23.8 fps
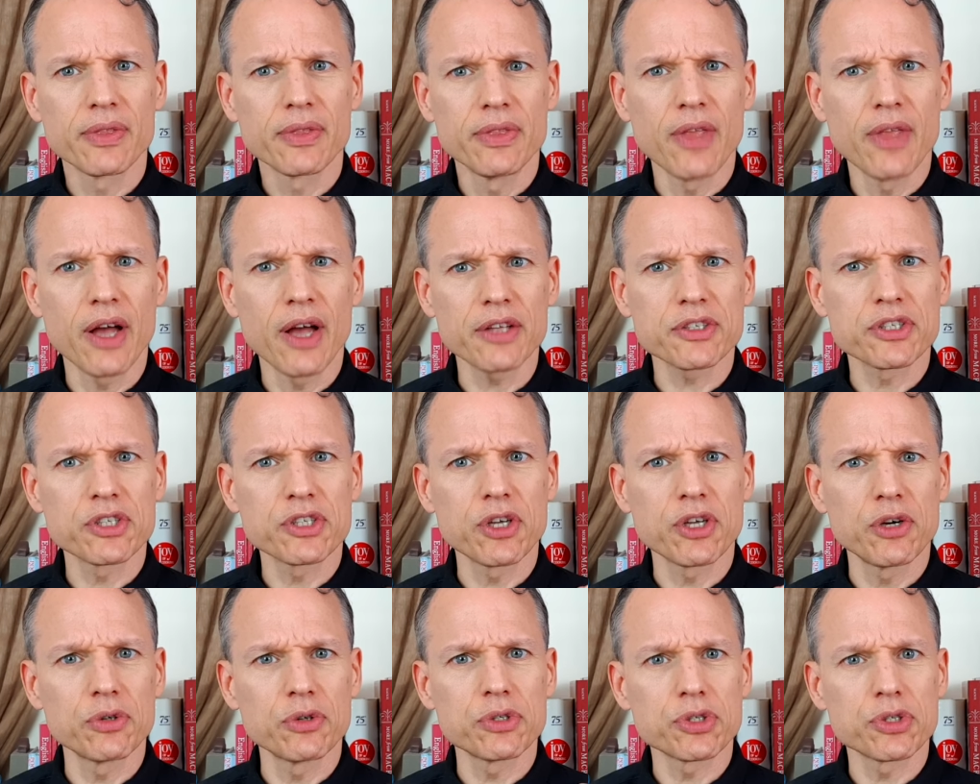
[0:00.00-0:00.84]
not
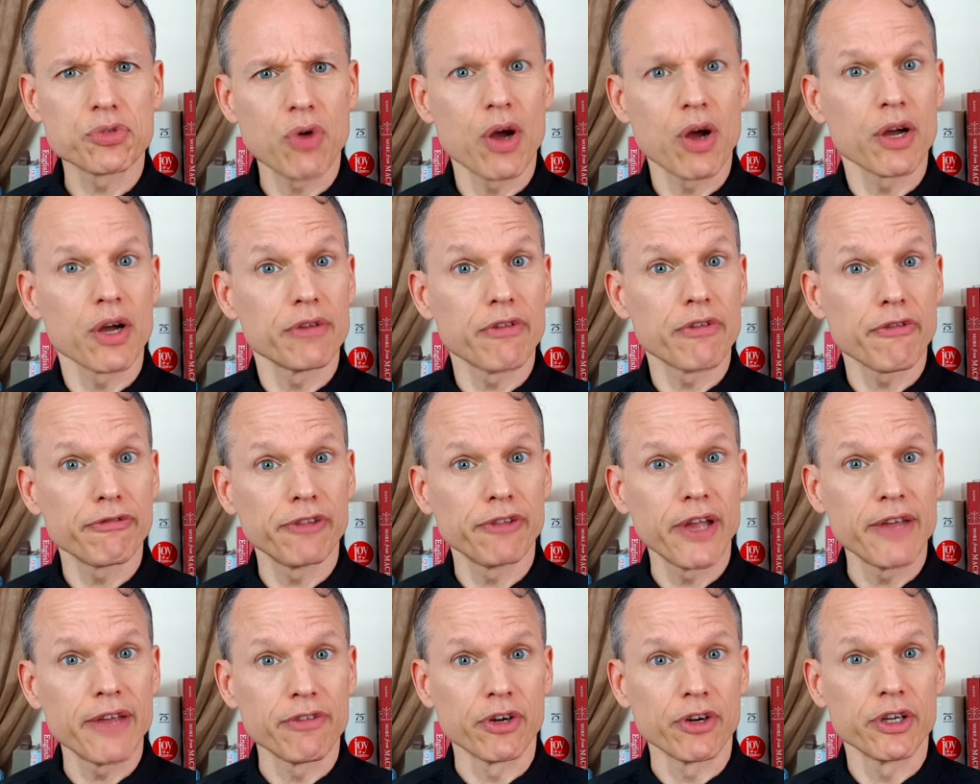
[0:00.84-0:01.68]
so strong of a
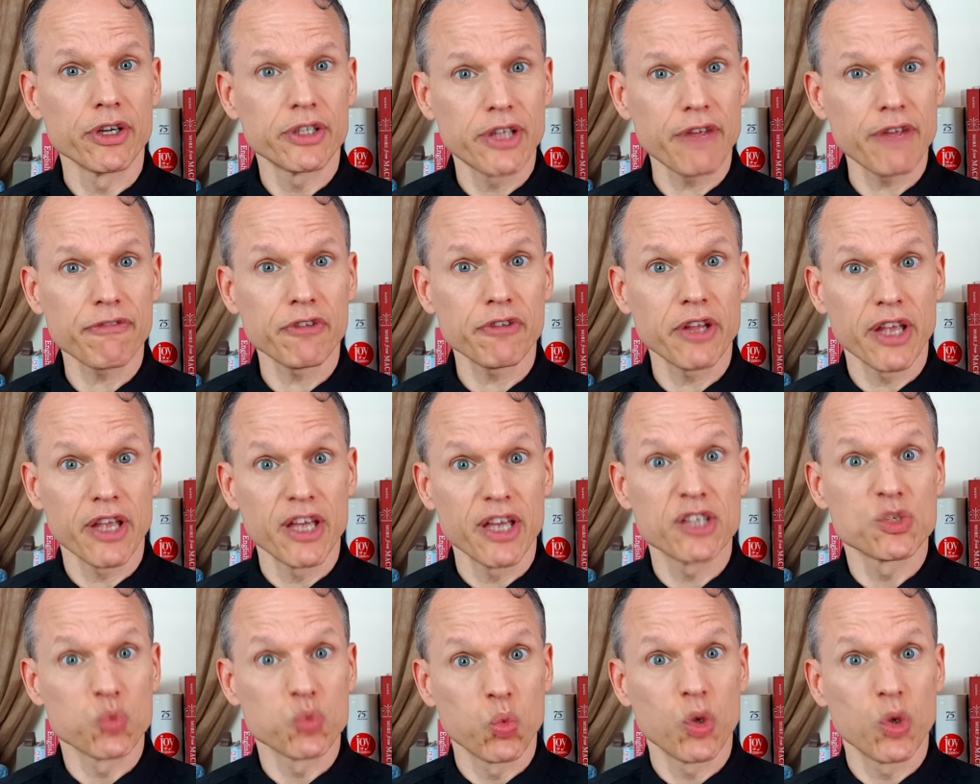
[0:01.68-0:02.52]
flavor. It definitely
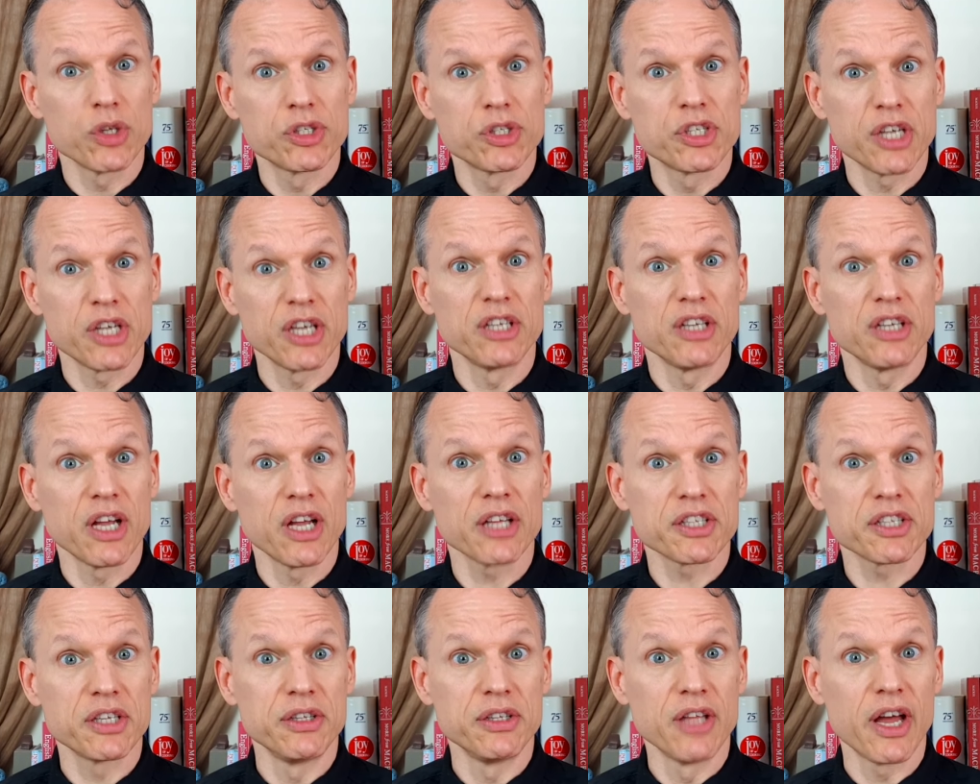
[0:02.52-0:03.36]
is woodsy and
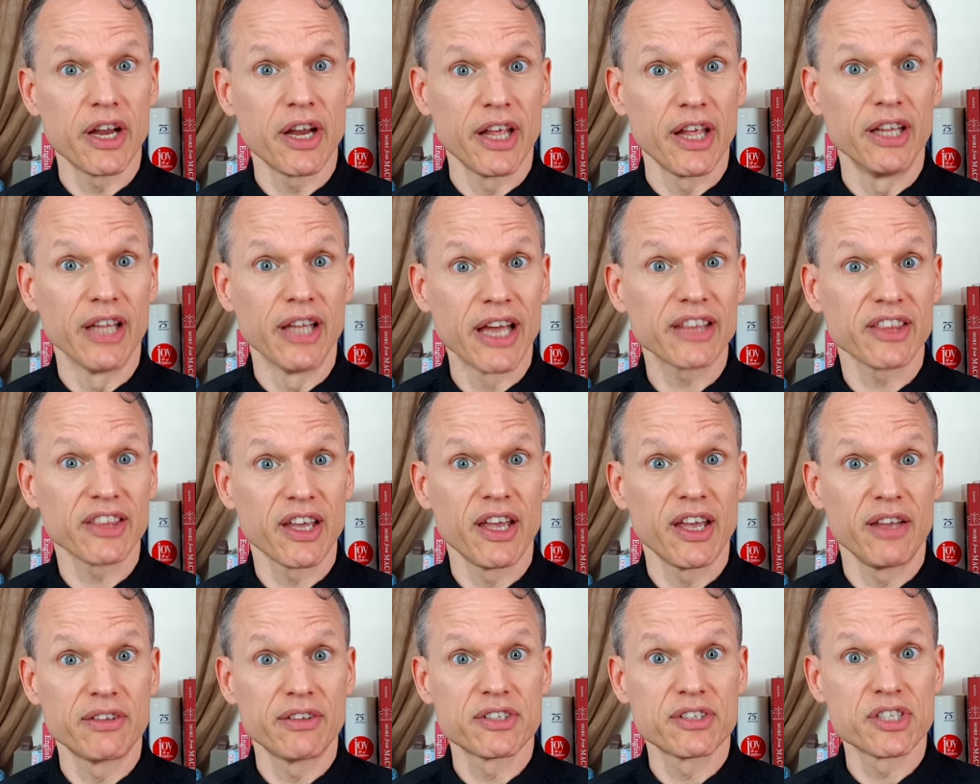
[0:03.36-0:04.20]
nut nutty like
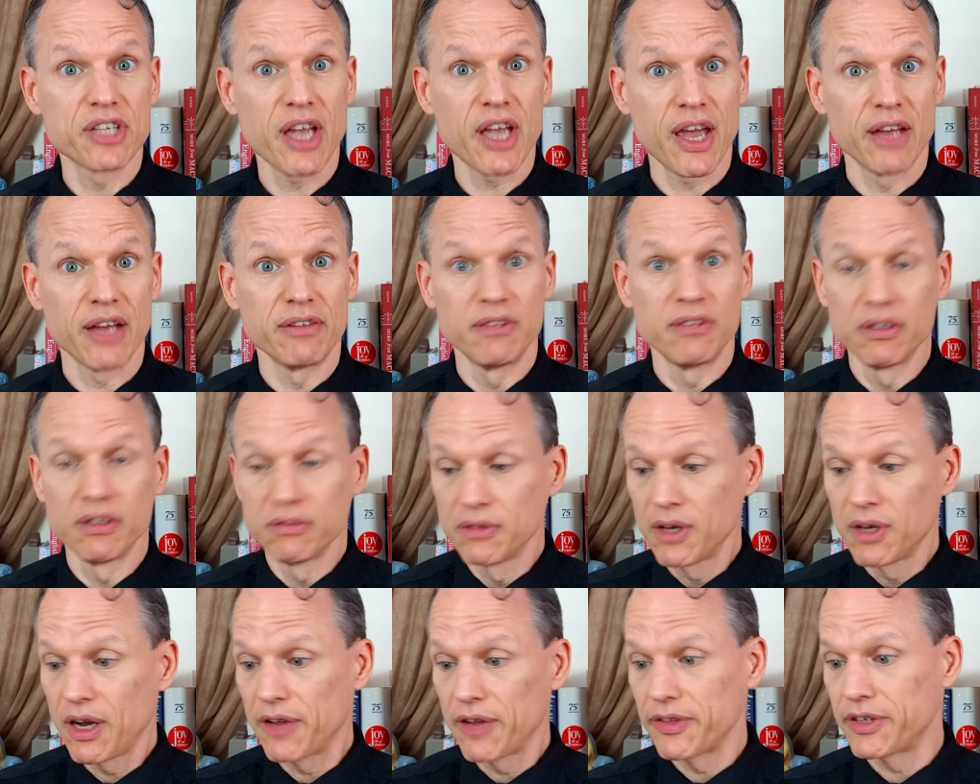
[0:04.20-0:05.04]
they said
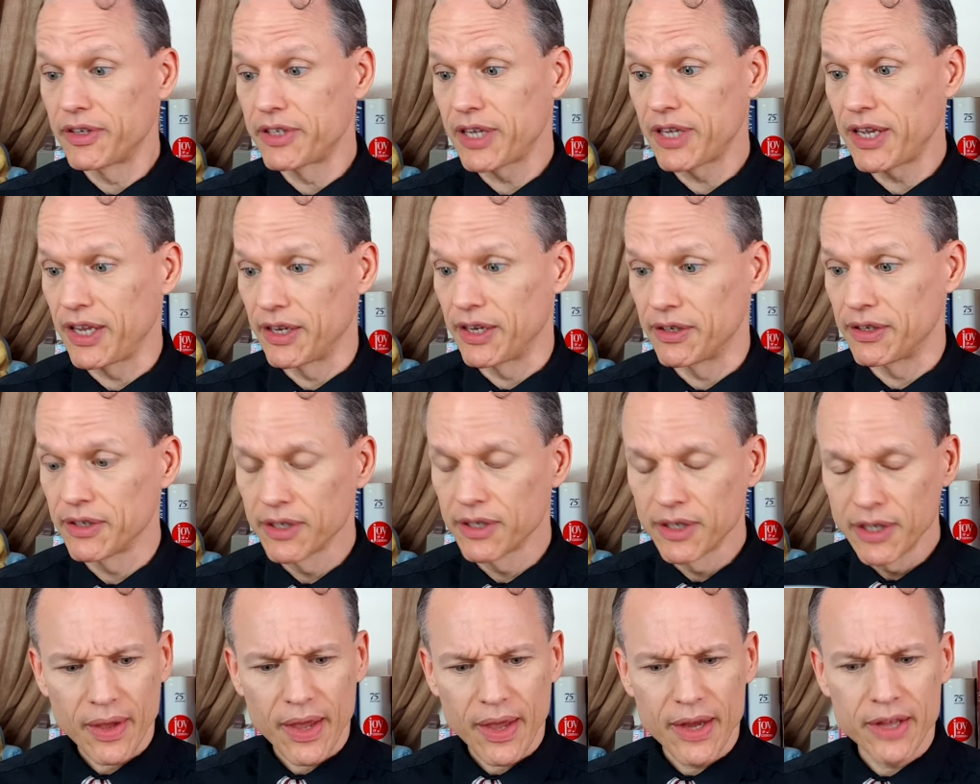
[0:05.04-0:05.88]
on the tin.
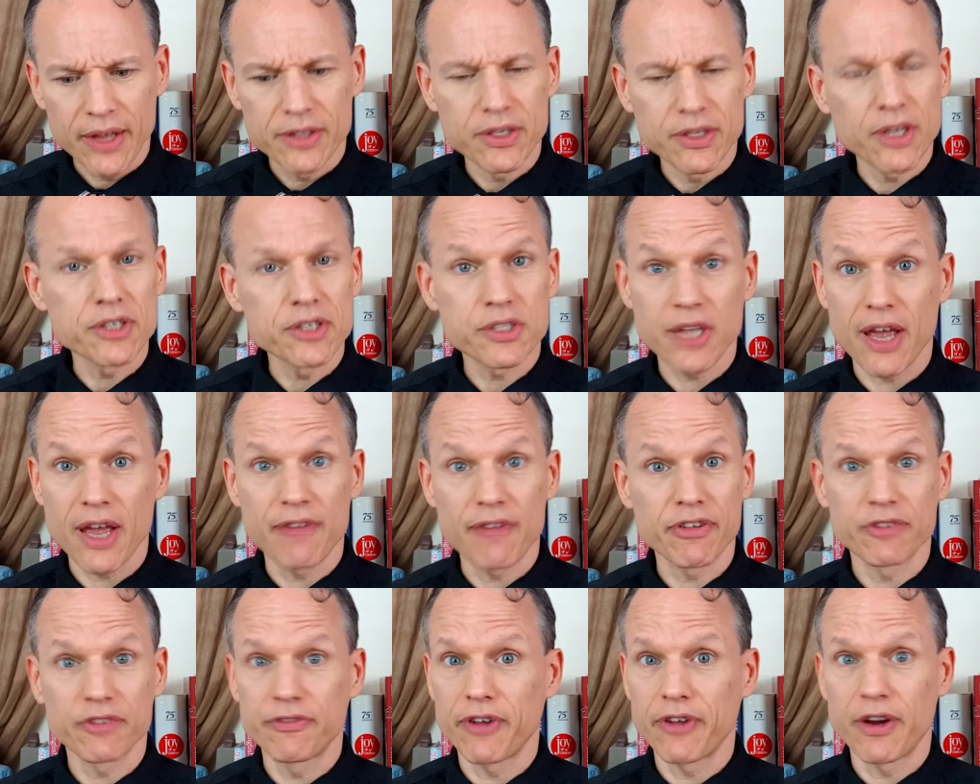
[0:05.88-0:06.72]
And it does
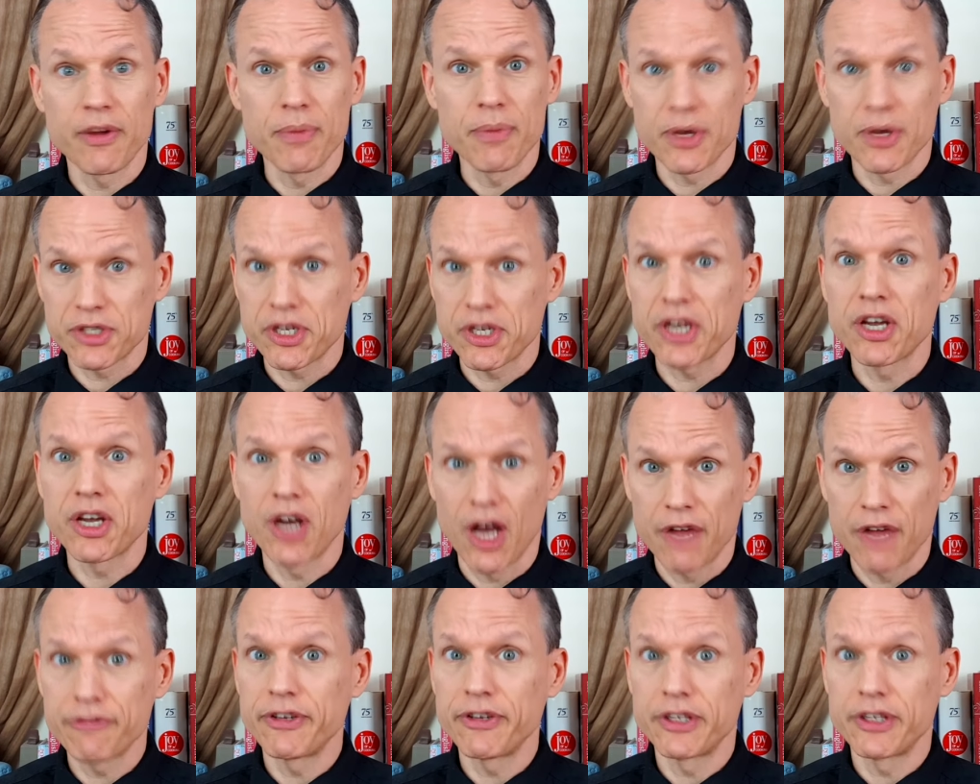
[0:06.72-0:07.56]
have a, very much a
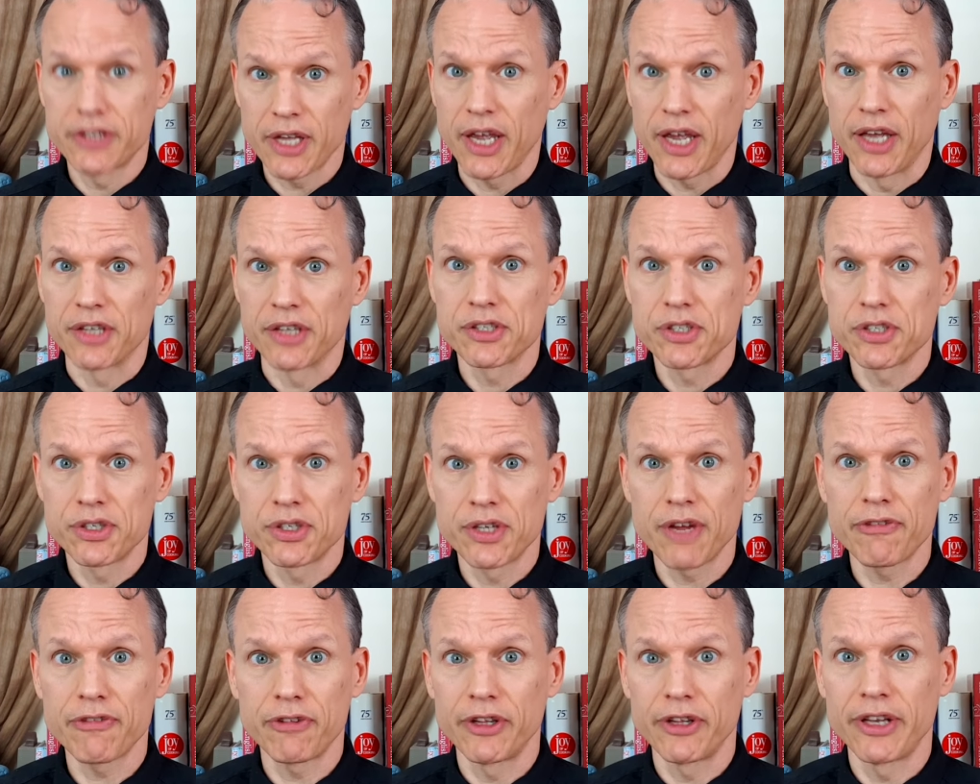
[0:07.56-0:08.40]
coffee taste. You're
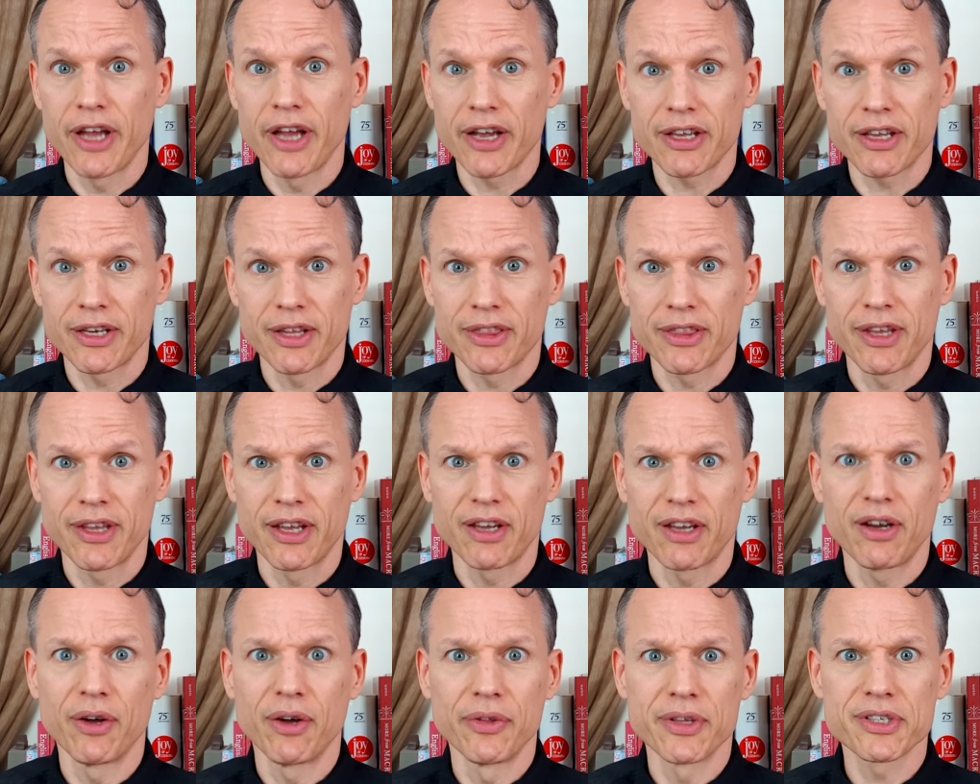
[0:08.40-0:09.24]
definitely not gonna
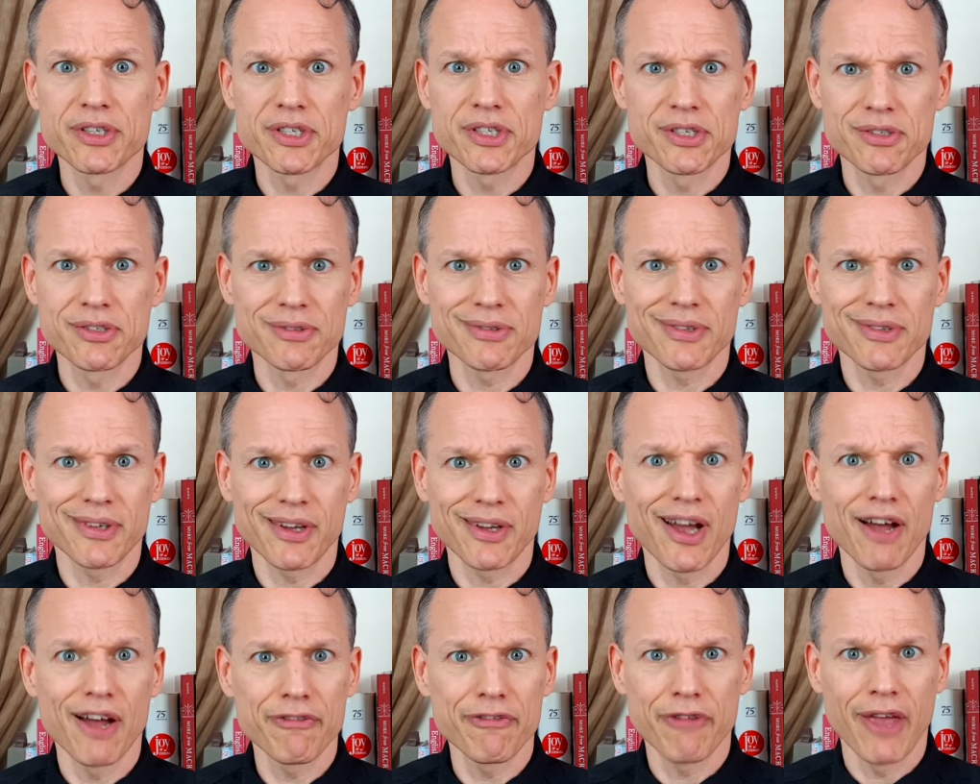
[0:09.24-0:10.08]
think, oh, this isn't a
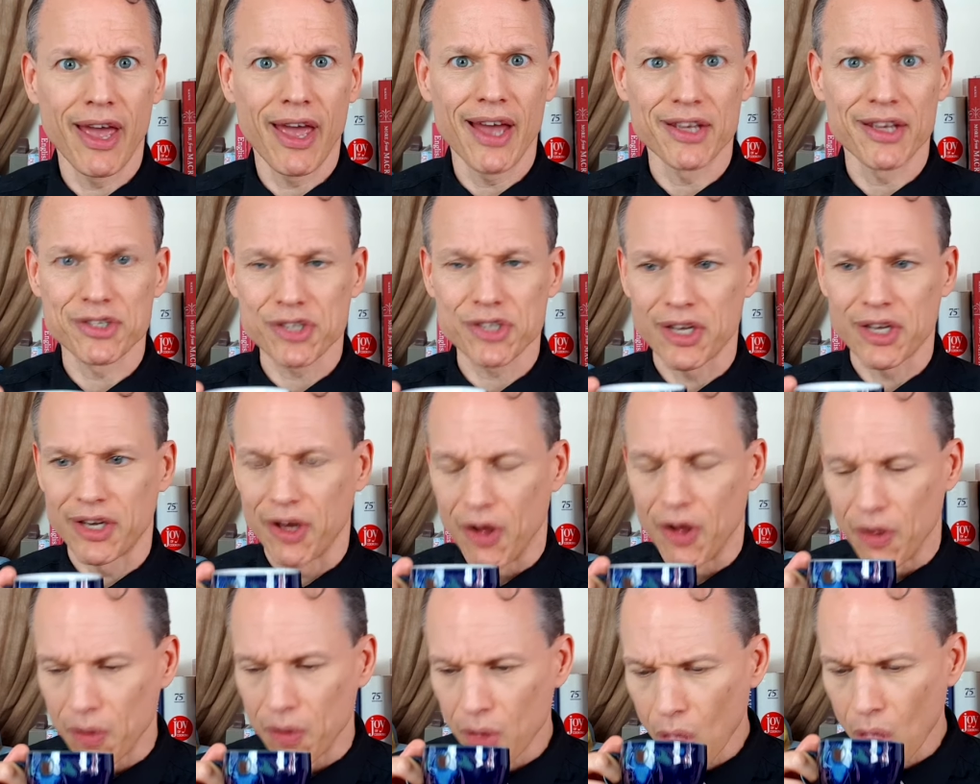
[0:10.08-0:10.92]
coffee-esque at
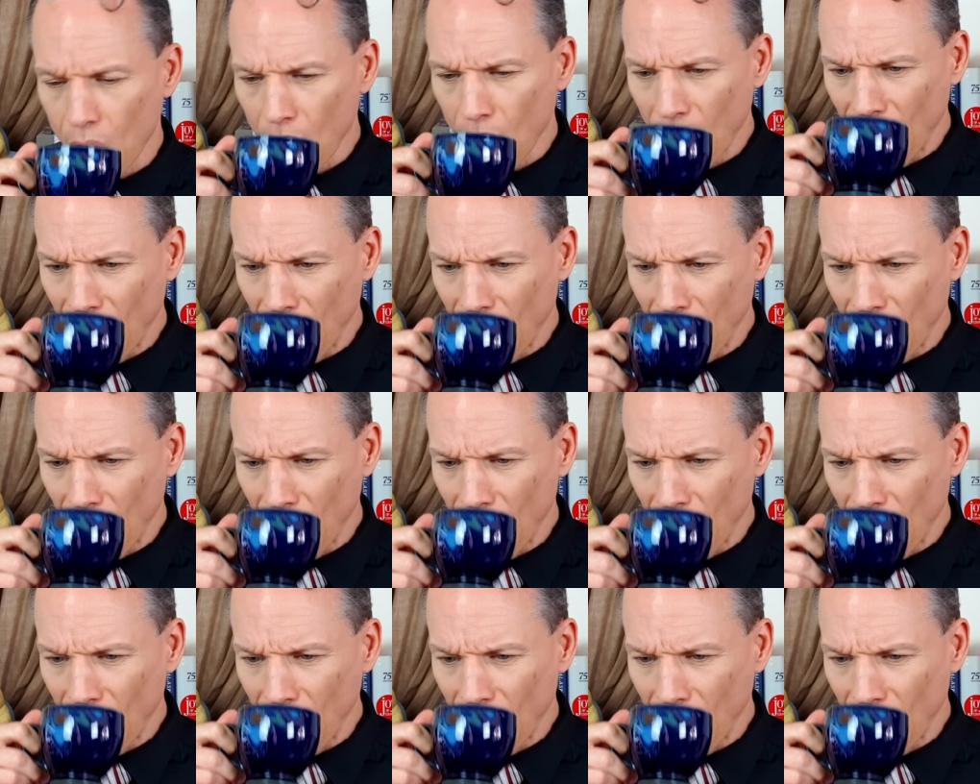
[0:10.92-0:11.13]
all.